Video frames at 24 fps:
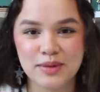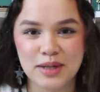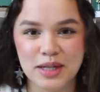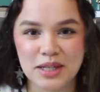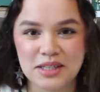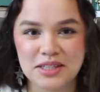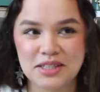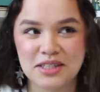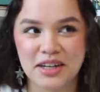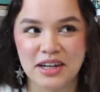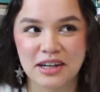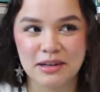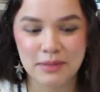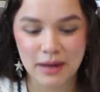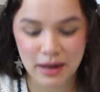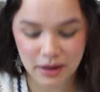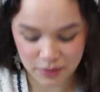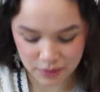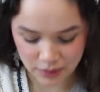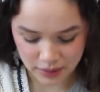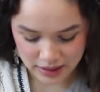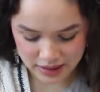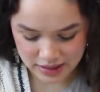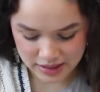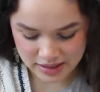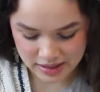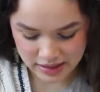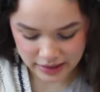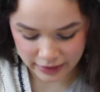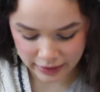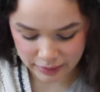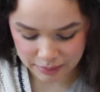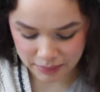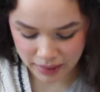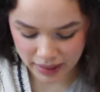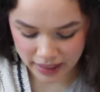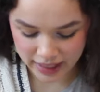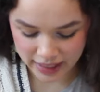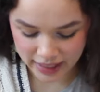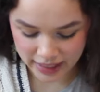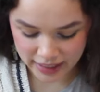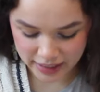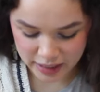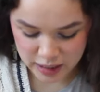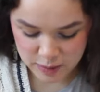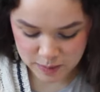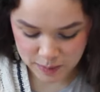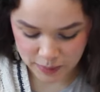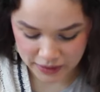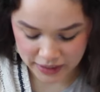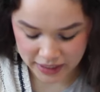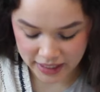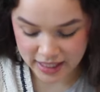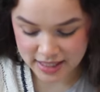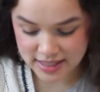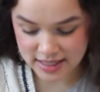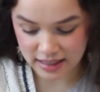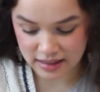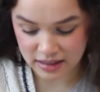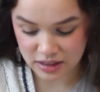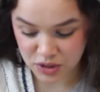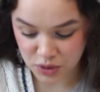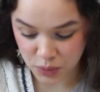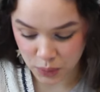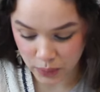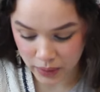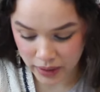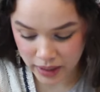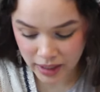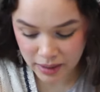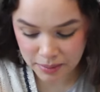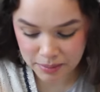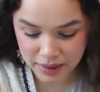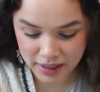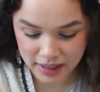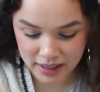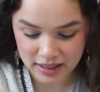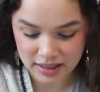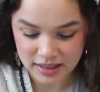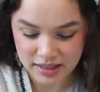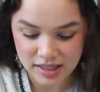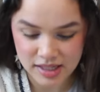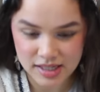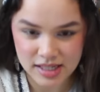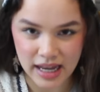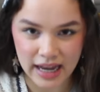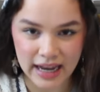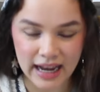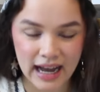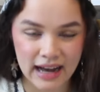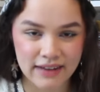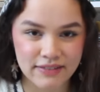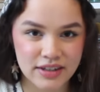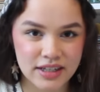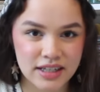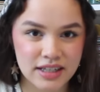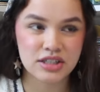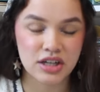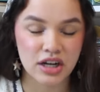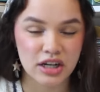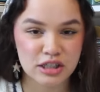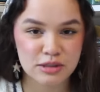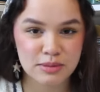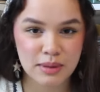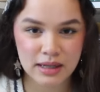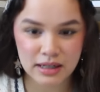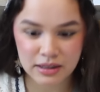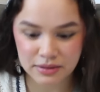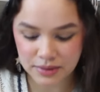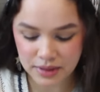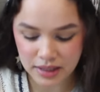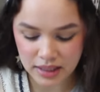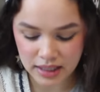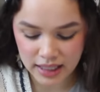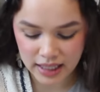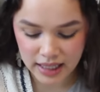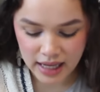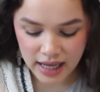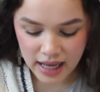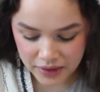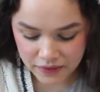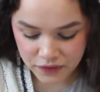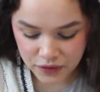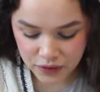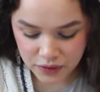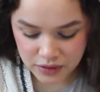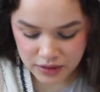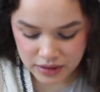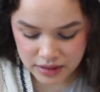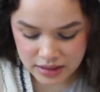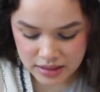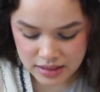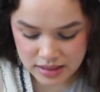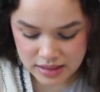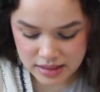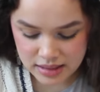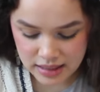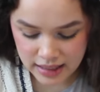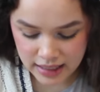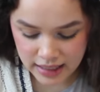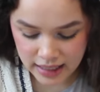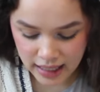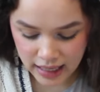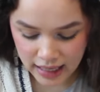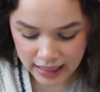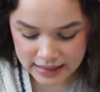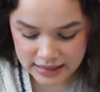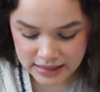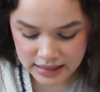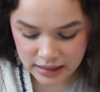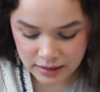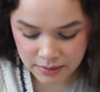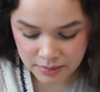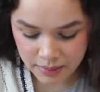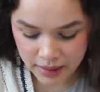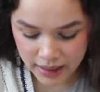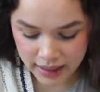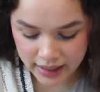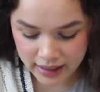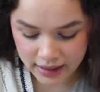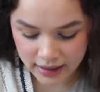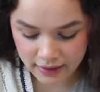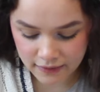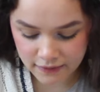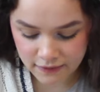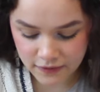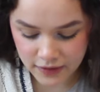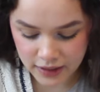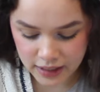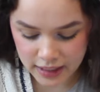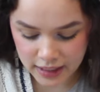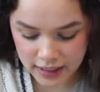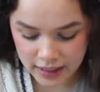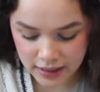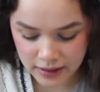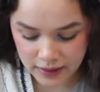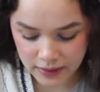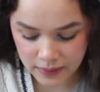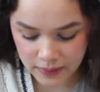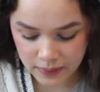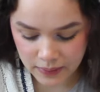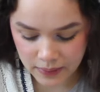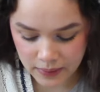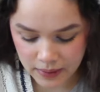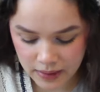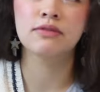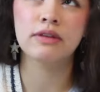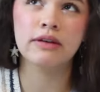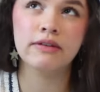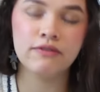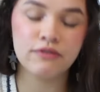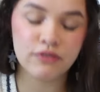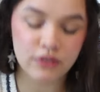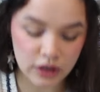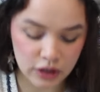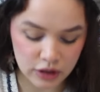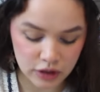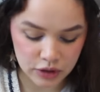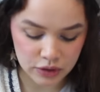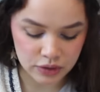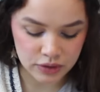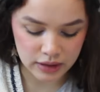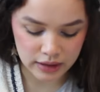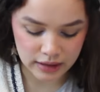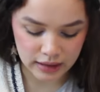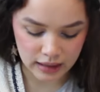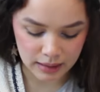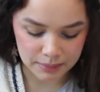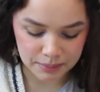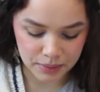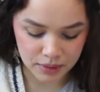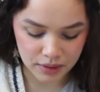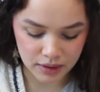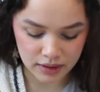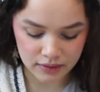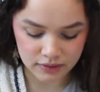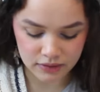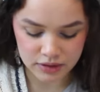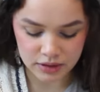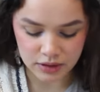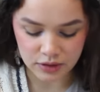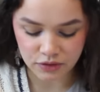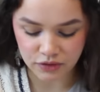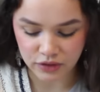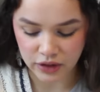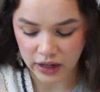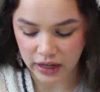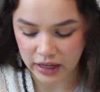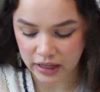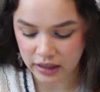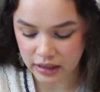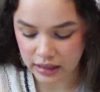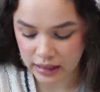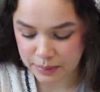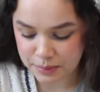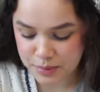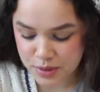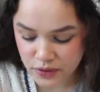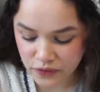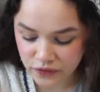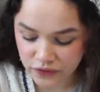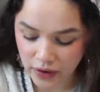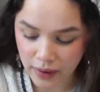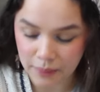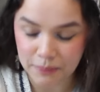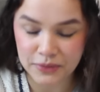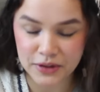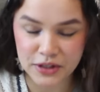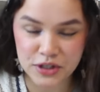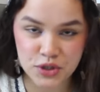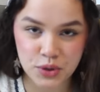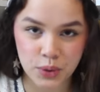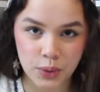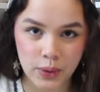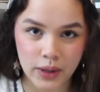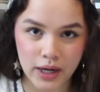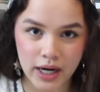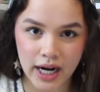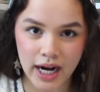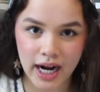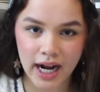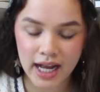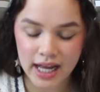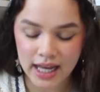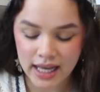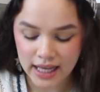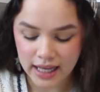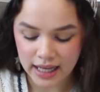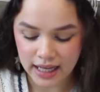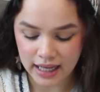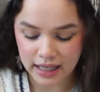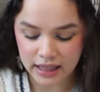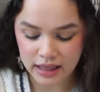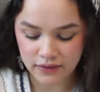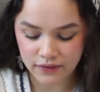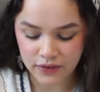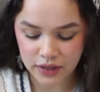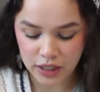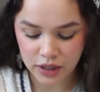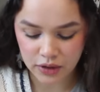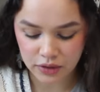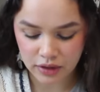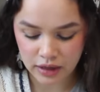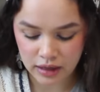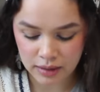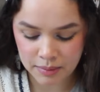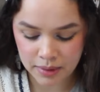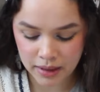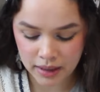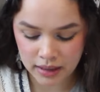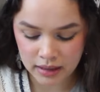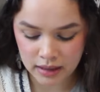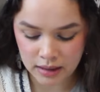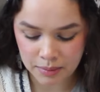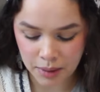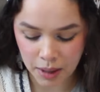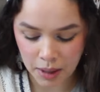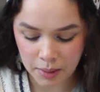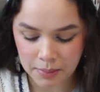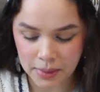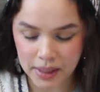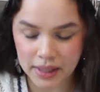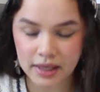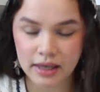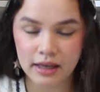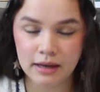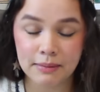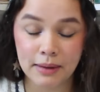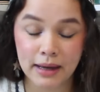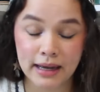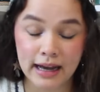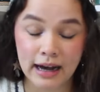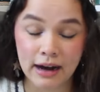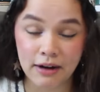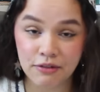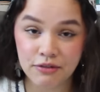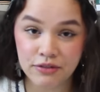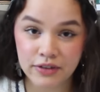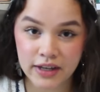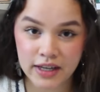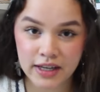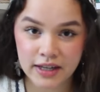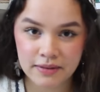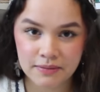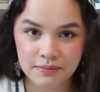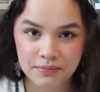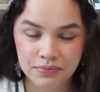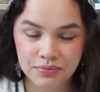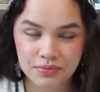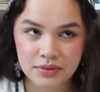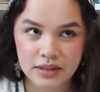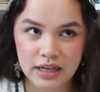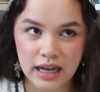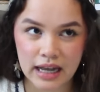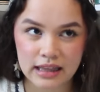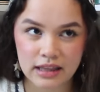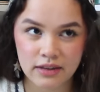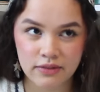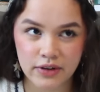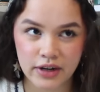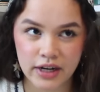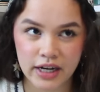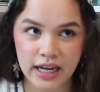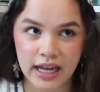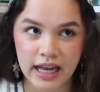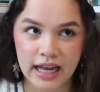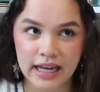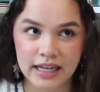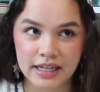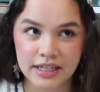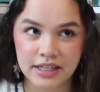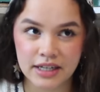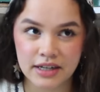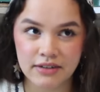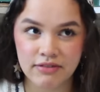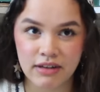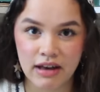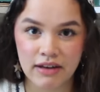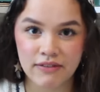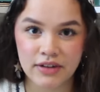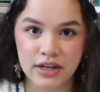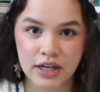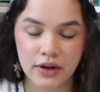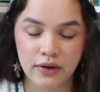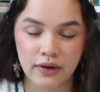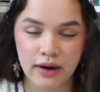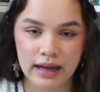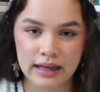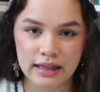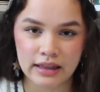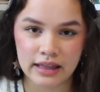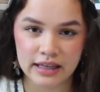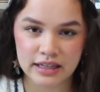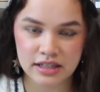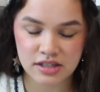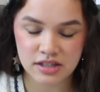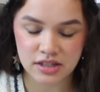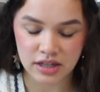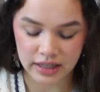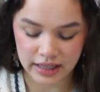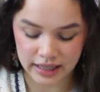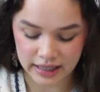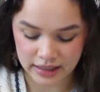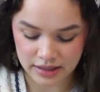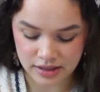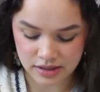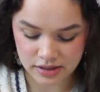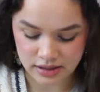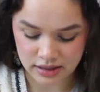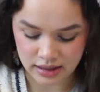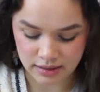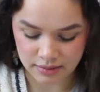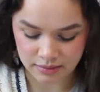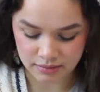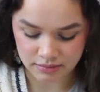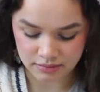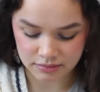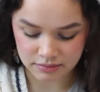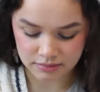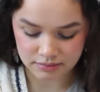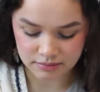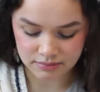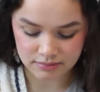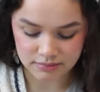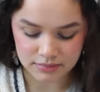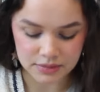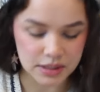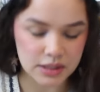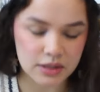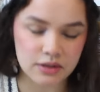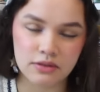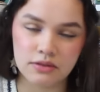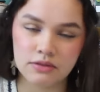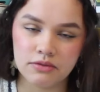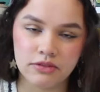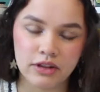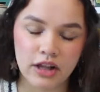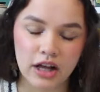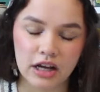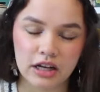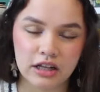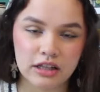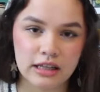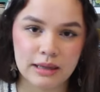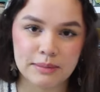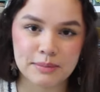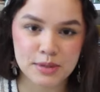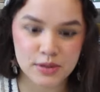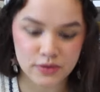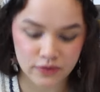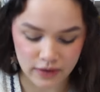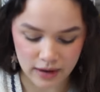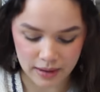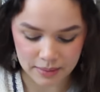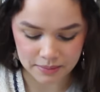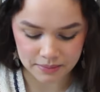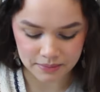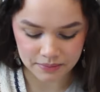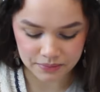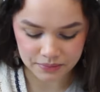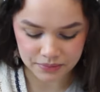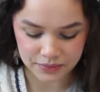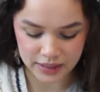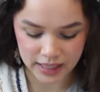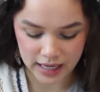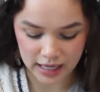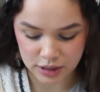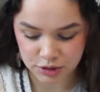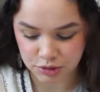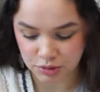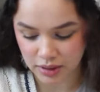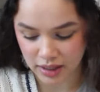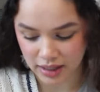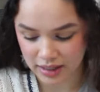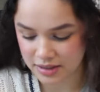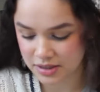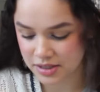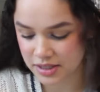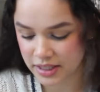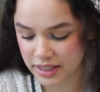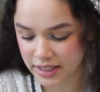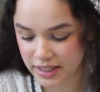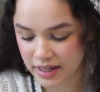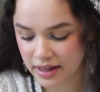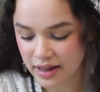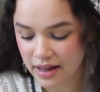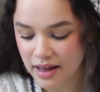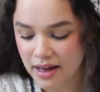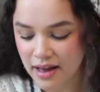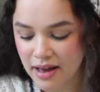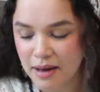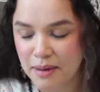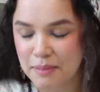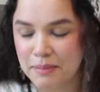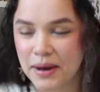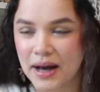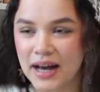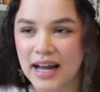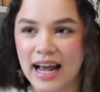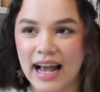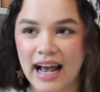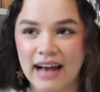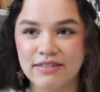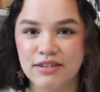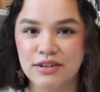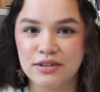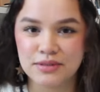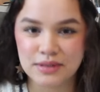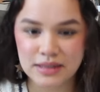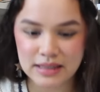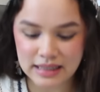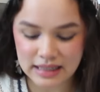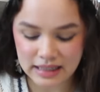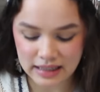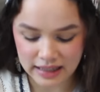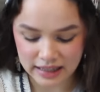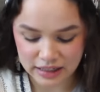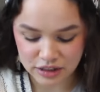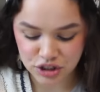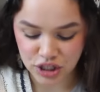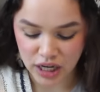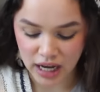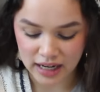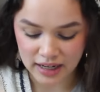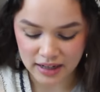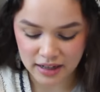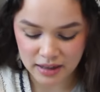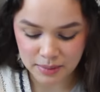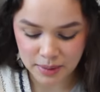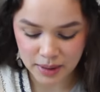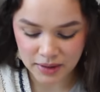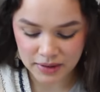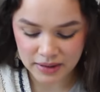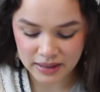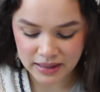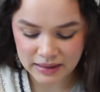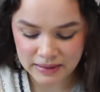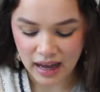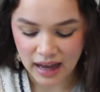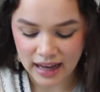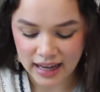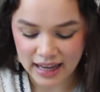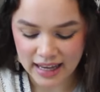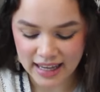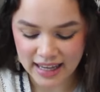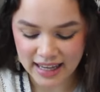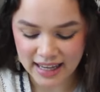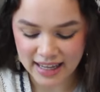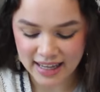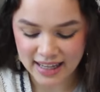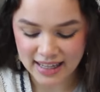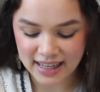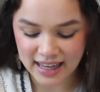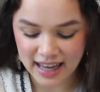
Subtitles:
wanted to talk about was like my experience at the tour because I haven't talked about it really. If you didn't see, I did make a video, include a couple of little vlog clips from the tour in the video that I made about making my outfit. At the very end of that video, I like stuck in some little vlog clips from the actual concert, but I haven't really like chatted about it. I